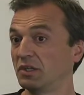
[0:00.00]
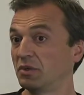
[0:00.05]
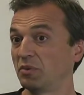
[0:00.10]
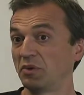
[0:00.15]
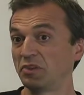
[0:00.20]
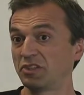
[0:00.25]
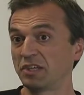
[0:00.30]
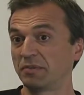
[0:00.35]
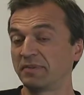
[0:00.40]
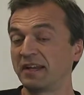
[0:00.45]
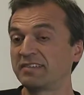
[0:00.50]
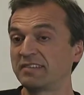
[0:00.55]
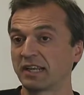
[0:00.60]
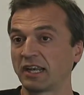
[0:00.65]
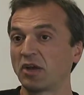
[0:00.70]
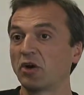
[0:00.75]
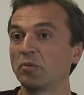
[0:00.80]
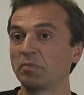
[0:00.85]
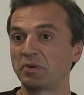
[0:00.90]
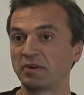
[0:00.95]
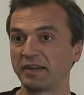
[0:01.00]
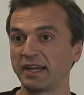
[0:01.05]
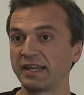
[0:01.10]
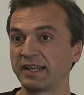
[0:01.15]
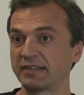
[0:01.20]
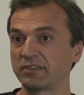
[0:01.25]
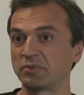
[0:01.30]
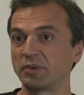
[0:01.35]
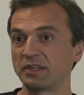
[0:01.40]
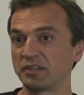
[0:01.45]
which are basically
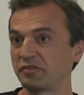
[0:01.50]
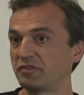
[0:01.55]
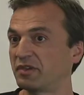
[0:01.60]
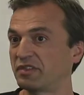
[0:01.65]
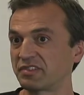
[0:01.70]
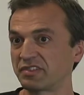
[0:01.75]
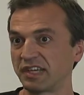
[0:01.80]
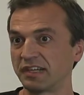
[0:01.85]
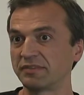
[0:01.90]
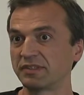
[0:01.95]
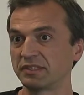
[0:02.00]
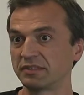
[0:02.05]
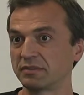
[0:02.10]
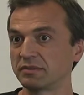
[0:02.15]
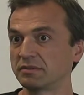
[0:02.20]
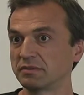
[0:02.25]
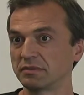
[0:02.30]
operating 24/7